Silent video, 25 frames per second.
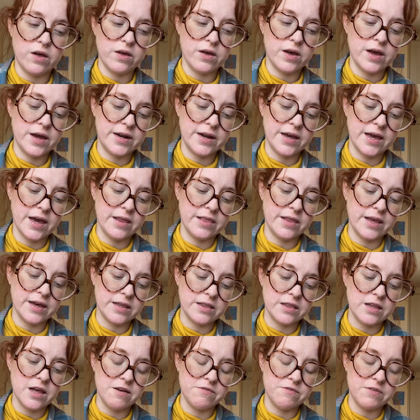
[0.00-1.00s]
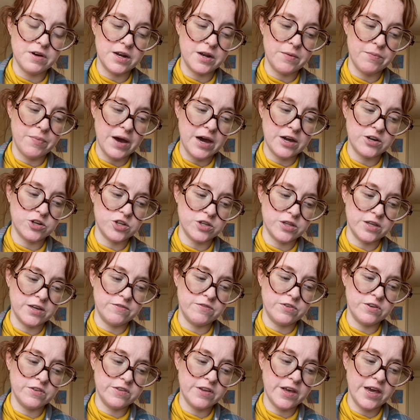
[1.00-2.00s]
And again, like love unabashedly it
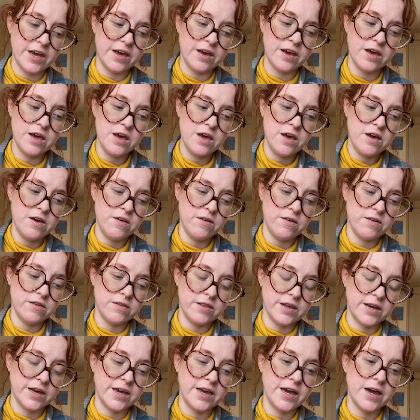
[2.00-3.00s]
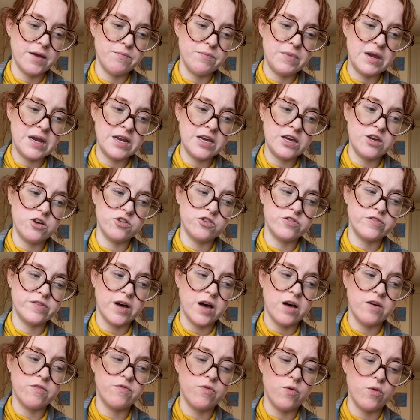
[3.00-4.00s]
feels like, like again, meeting
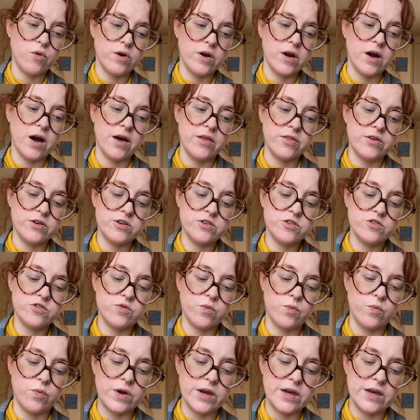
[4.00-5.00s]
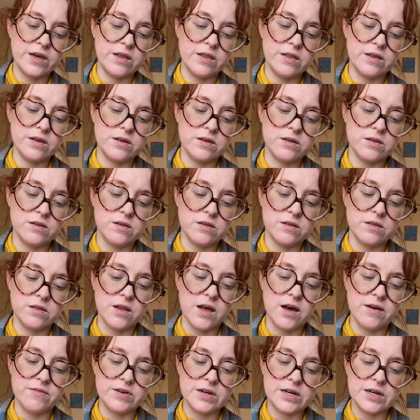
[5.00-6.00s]
yourself or others with
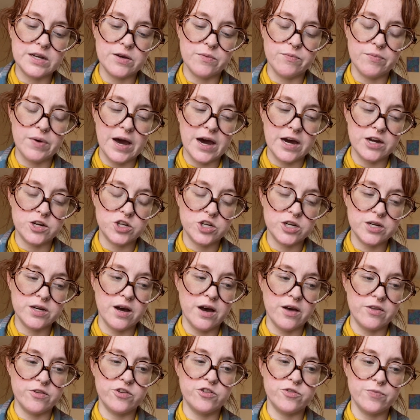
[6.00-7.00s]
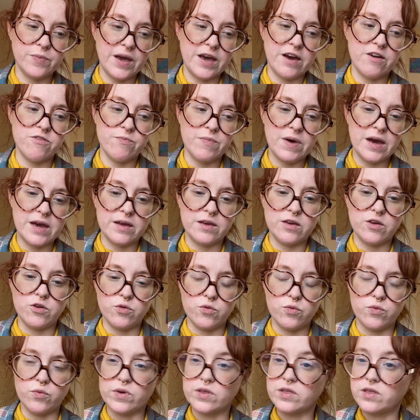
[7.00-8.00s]
love and compassion. Others may have met
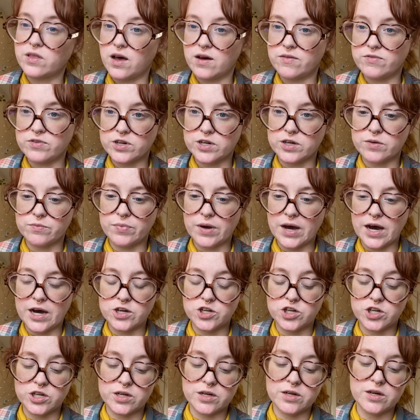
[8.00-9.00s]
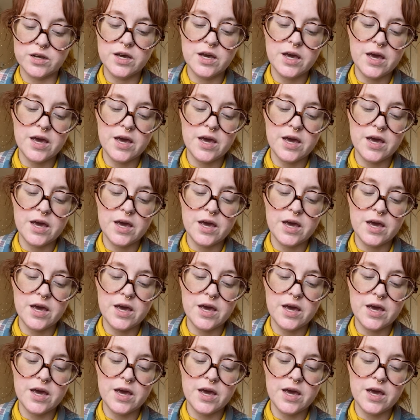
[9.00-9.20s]
you with love or compassion.